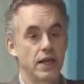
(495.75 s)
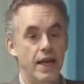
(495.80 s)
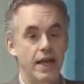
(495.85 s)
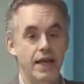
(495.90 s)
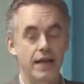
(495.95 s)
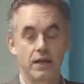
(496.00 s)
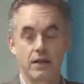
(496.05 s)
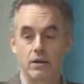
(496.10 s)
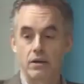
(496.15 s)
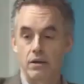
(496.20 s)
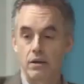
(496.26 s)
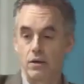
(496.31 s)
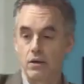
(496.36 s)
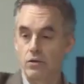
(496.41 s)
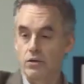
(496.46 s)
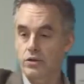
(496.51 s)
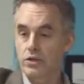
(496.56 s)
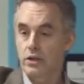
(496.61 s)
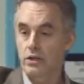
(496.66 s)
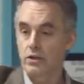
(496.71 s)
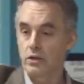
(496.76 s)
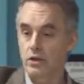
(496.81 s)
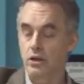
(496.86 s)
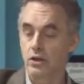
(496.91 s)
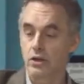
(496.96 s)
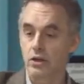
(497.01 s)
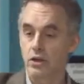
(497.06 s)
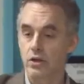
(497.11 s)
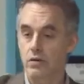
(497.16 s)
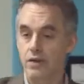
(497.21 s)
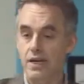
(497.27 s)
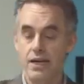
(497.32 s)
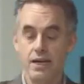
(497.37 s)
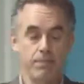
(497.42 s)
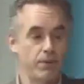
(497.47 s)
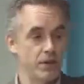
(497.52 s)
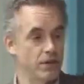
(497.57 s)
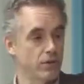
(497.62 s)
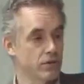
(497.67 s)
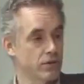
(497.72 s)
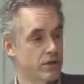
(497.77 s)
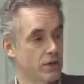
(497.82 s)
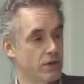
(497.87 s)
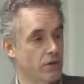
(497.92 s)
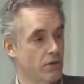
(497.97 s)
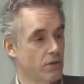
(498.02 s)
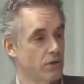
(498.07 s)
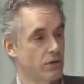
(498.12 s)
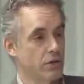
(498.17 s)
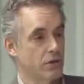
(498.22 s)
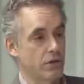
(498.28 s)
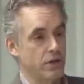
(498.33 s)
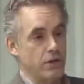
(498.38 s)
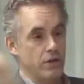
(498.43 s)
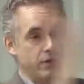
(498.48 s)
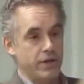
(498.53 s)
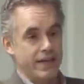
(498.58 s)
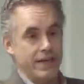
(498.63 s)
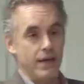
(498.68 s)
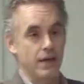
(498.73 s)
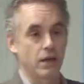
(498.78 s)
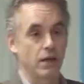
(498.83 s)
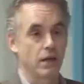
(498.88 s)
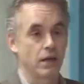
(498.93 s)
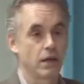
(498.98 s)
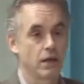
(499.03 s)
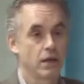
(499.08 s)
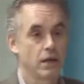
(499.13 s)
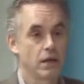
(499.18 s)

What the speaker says: and those that look good you keep, and those that don't look good you kill.